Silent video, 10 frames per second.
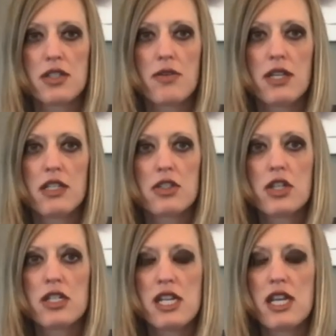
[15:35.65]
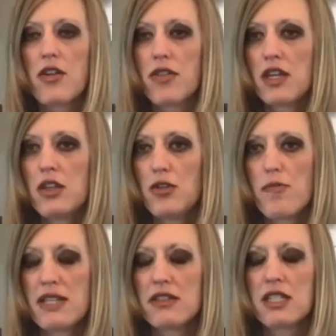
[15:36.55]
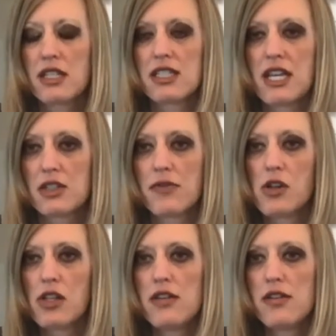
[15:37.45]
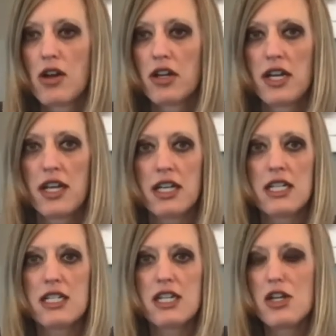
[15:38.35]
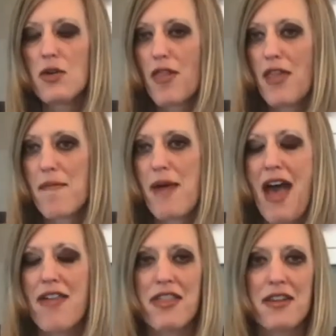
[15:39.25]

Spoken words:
So it's good to hear that you've been successful and are going to continue on that path.